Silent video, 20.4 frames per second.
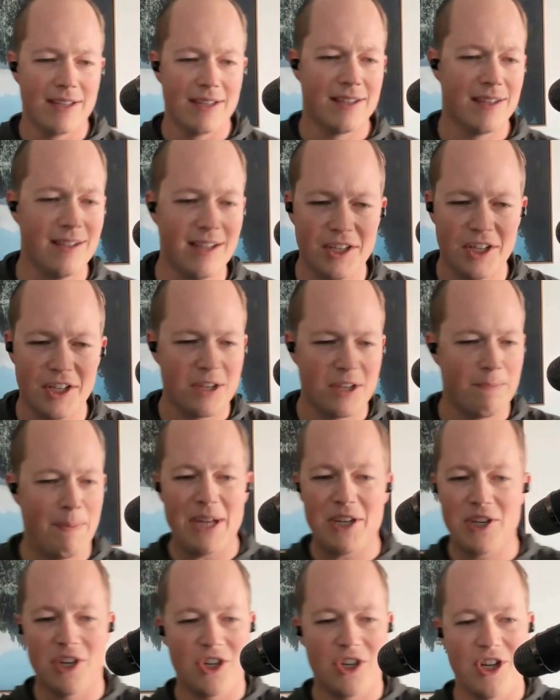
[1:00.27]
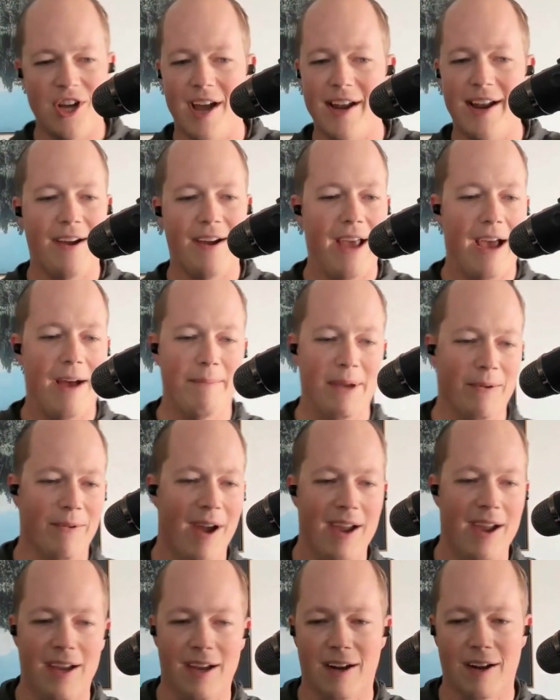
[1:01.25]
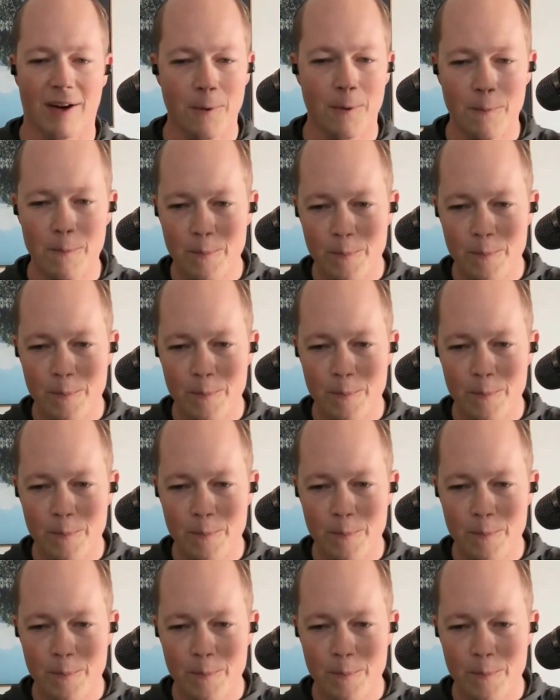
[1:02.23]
Let's just pitch a shutout at me right here.